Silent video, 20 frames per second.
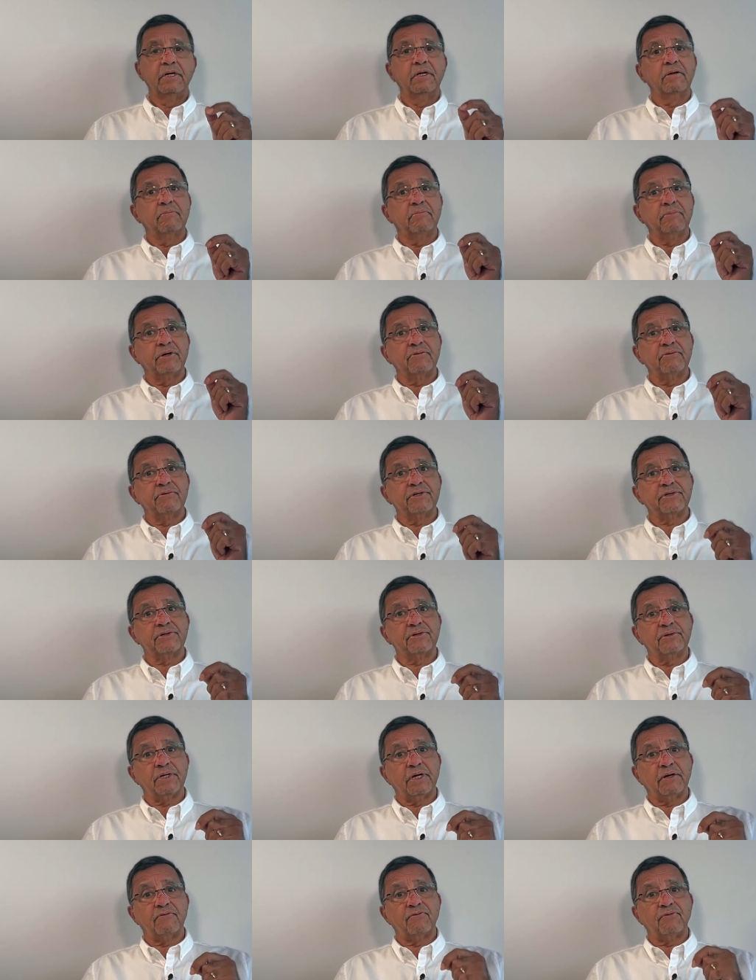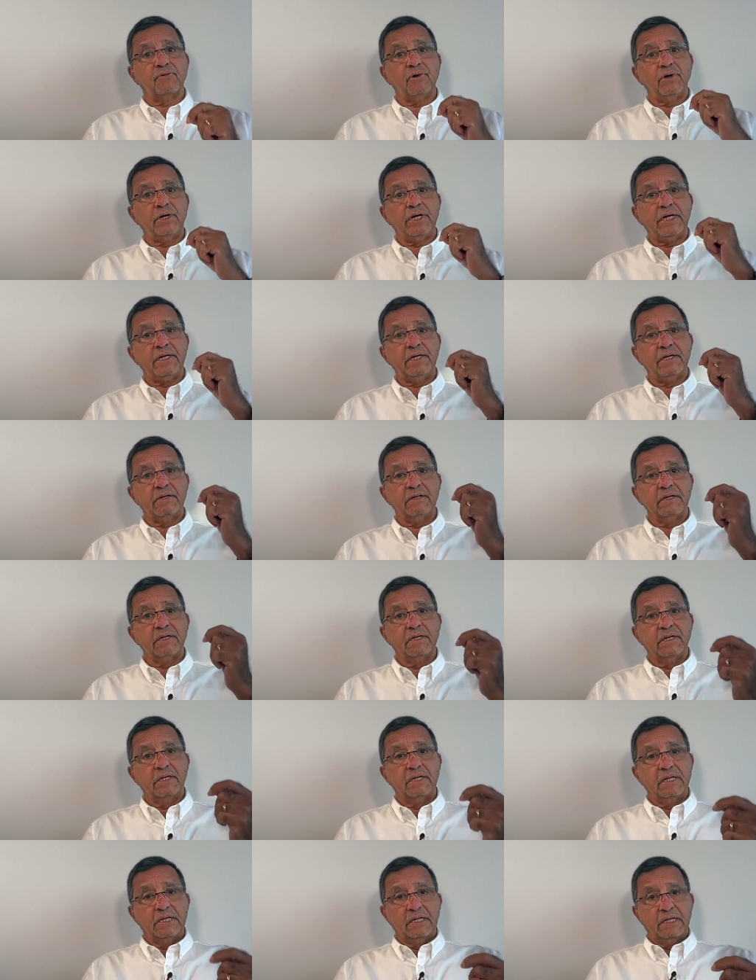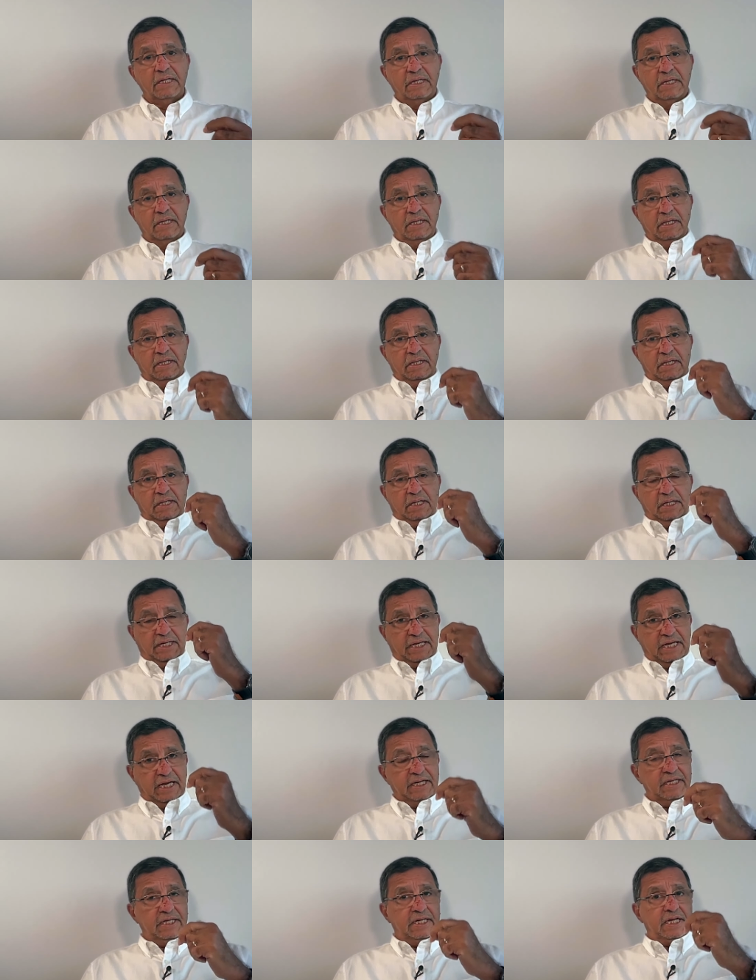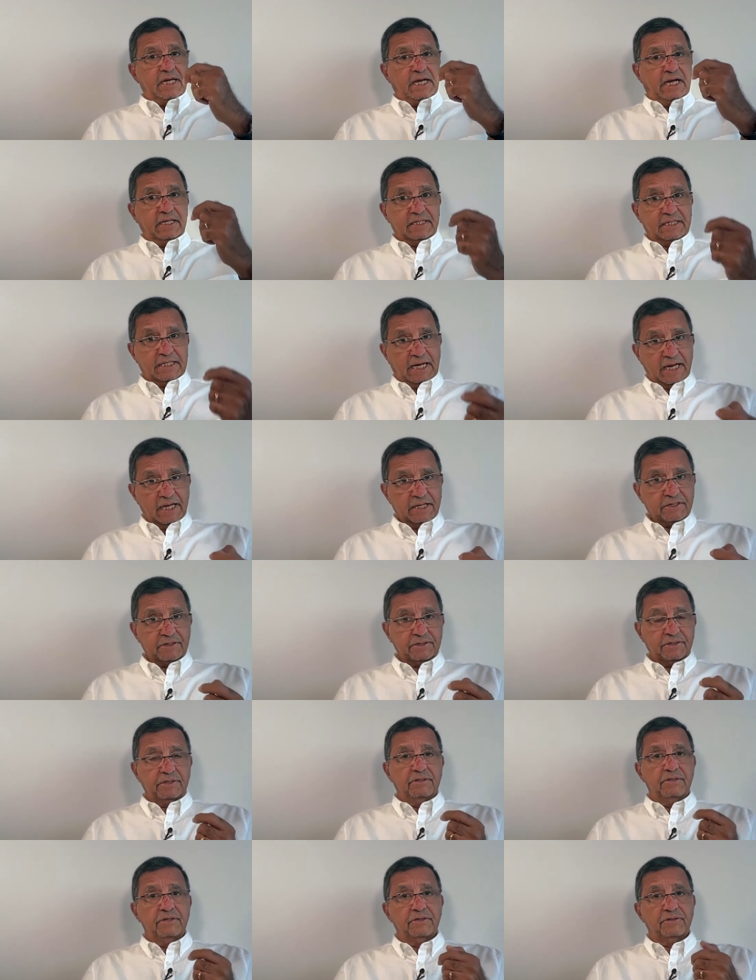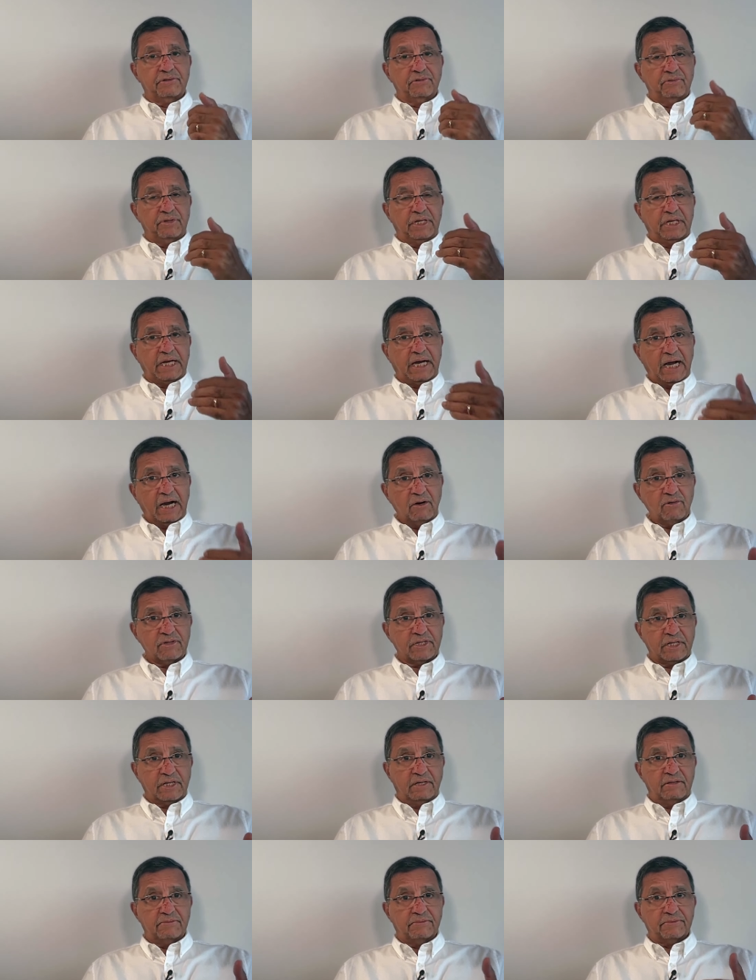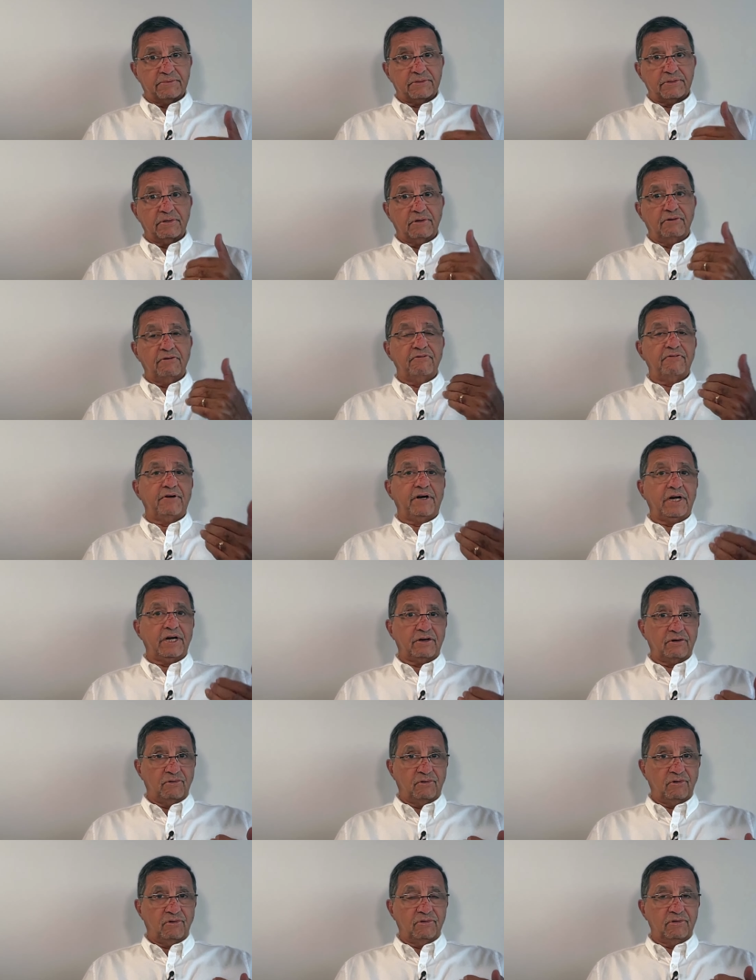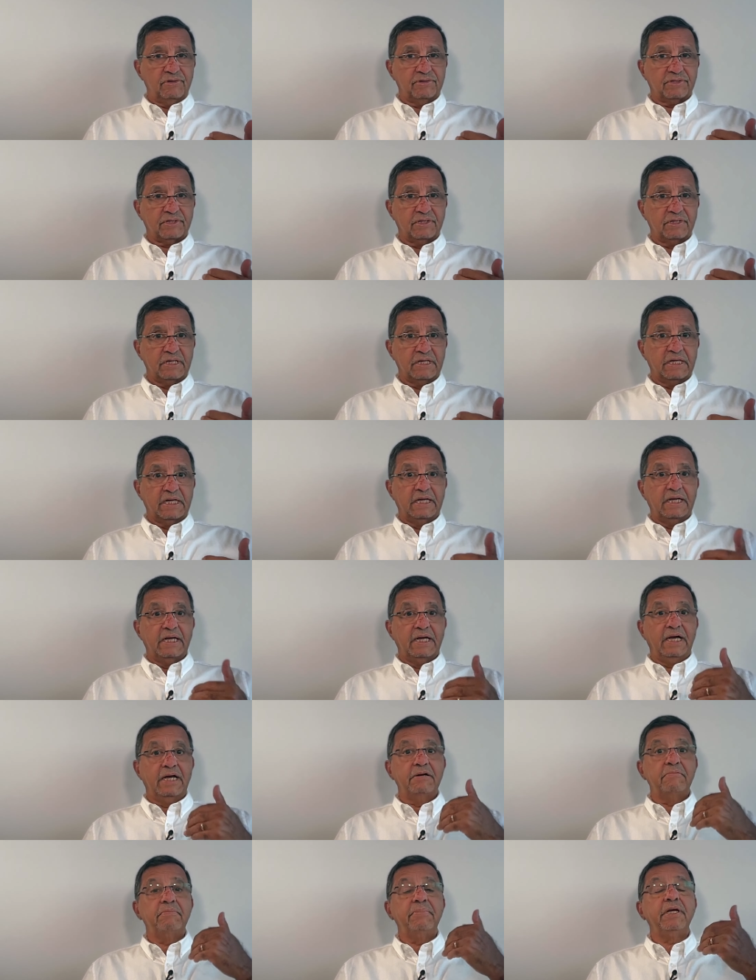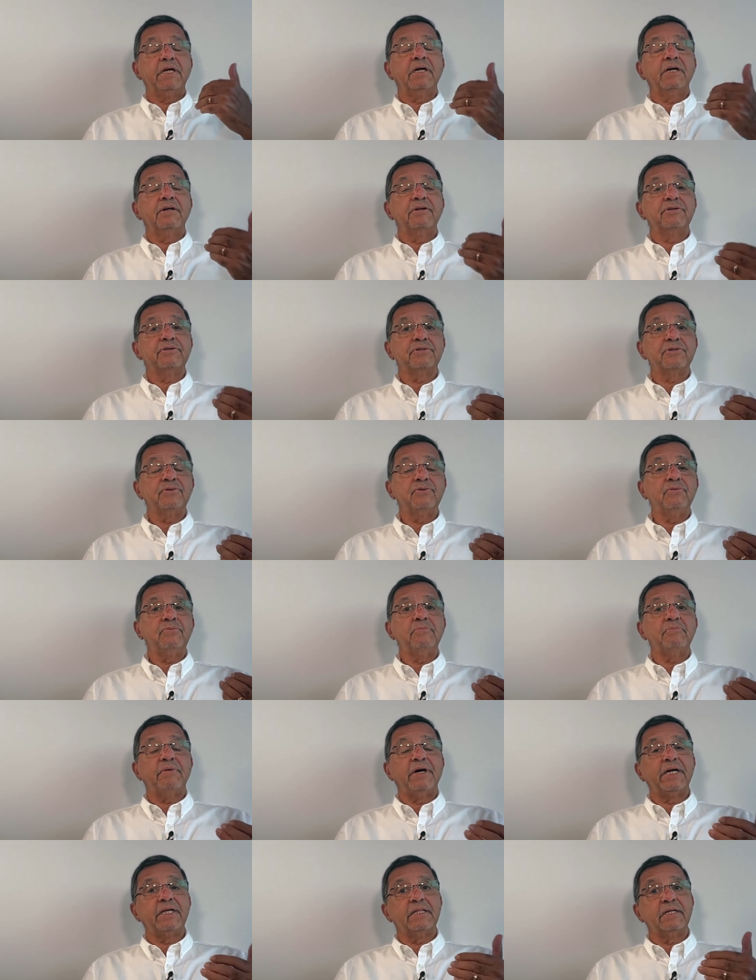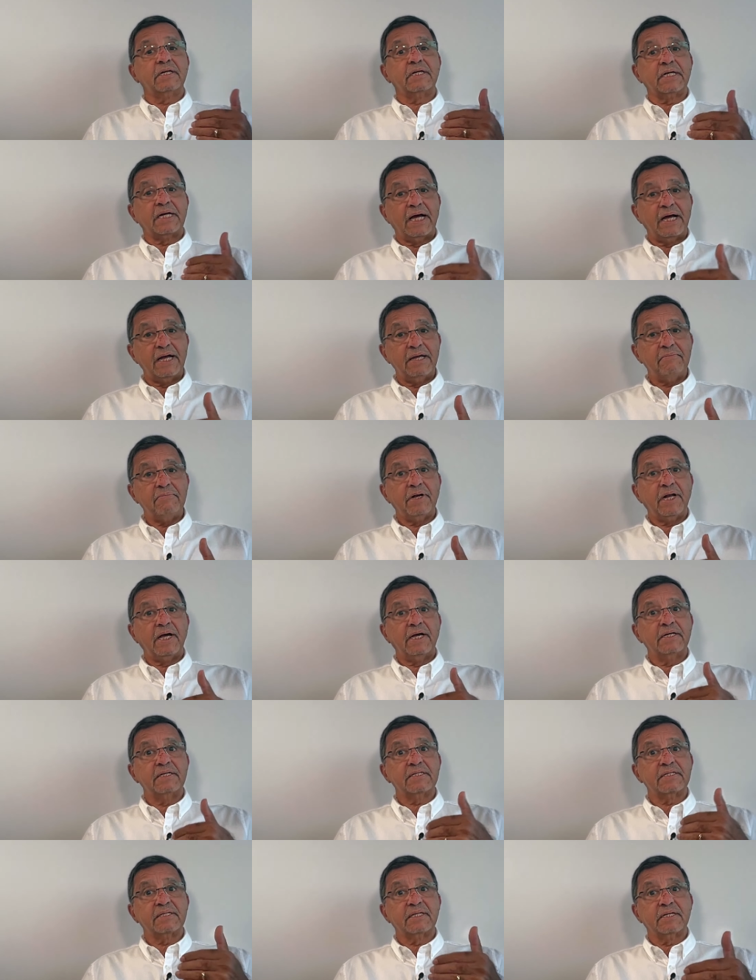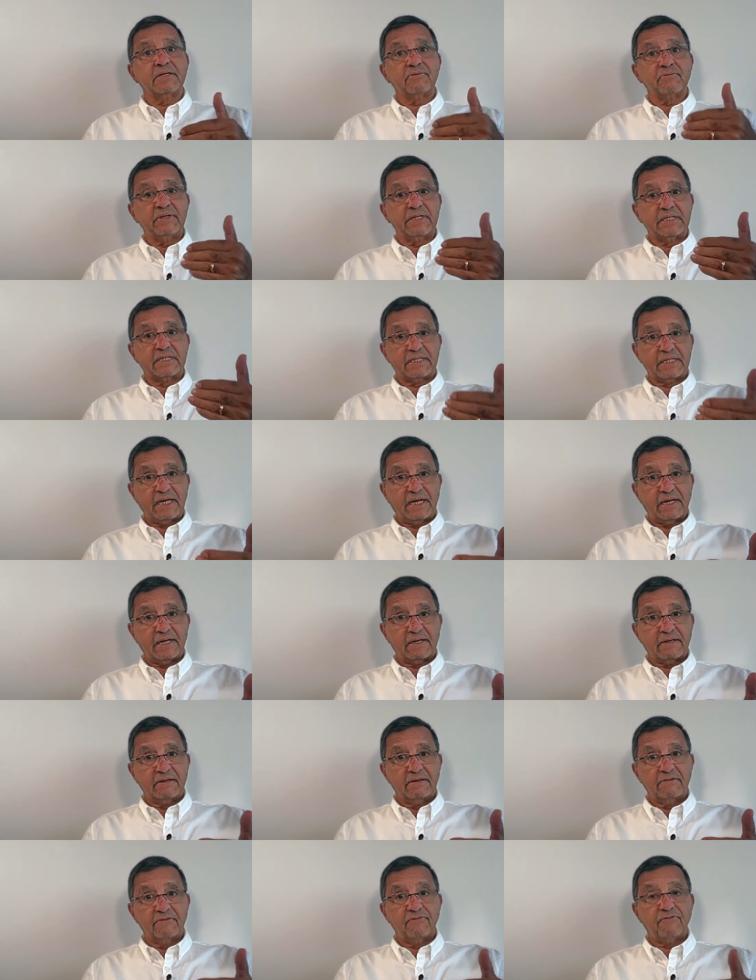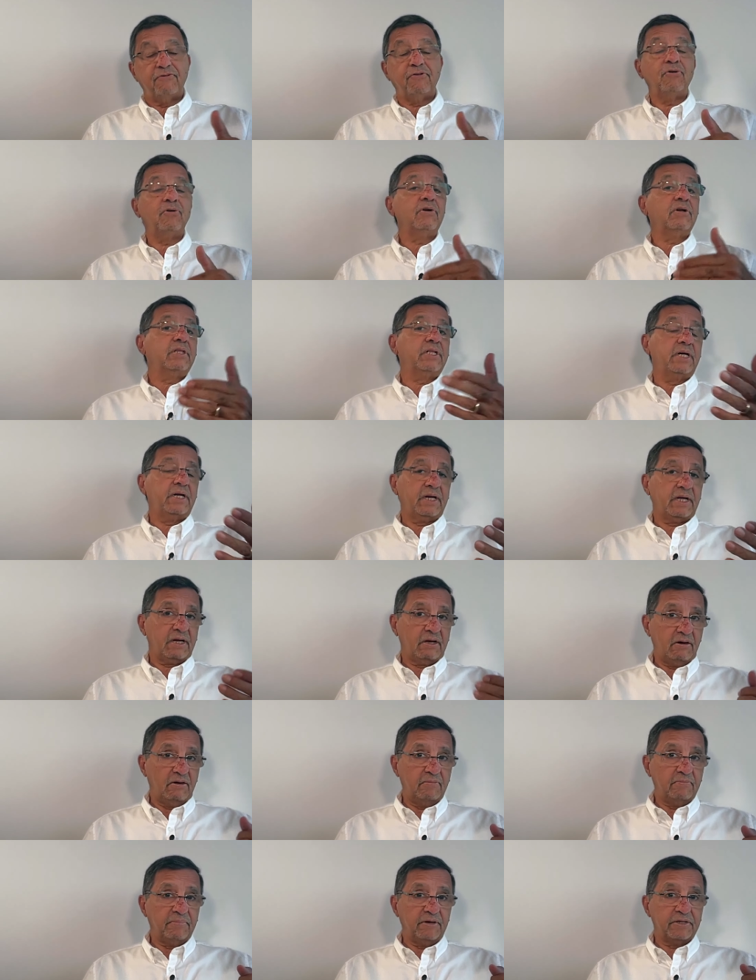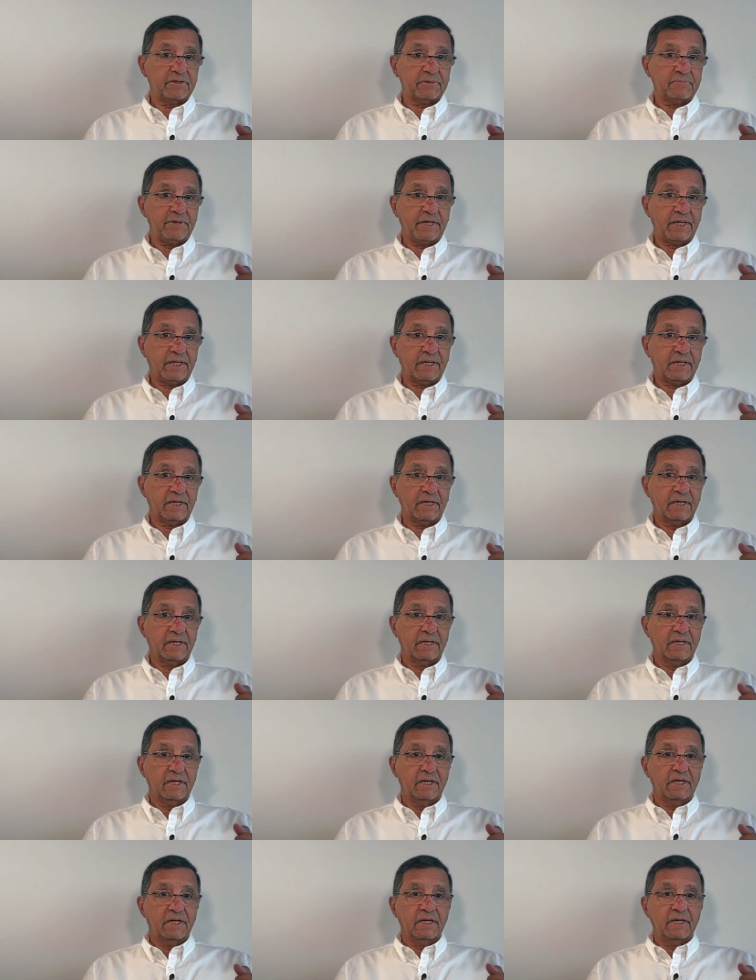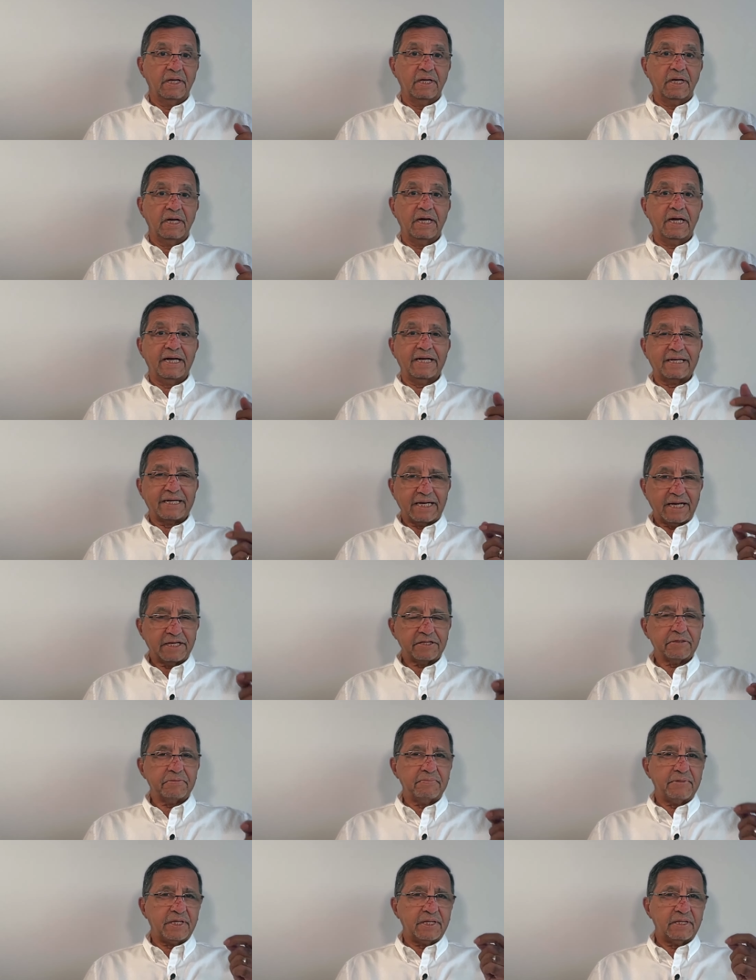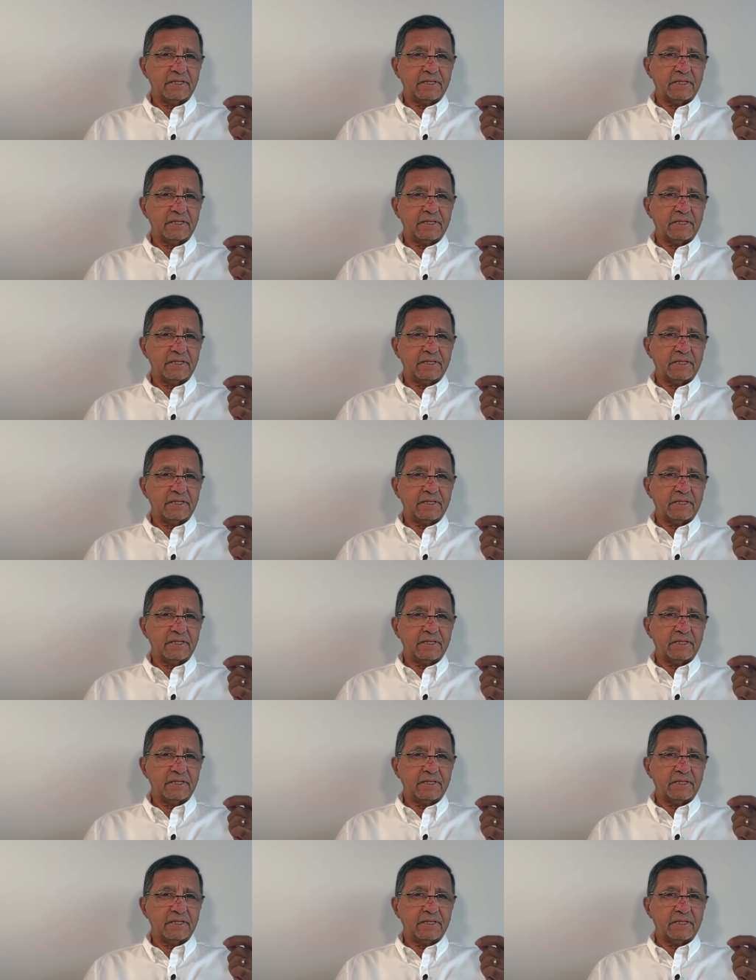But we should avoid getting attached to the outcomes of our goals and be consumed by the timelines that we set for their accomplishment. Attachment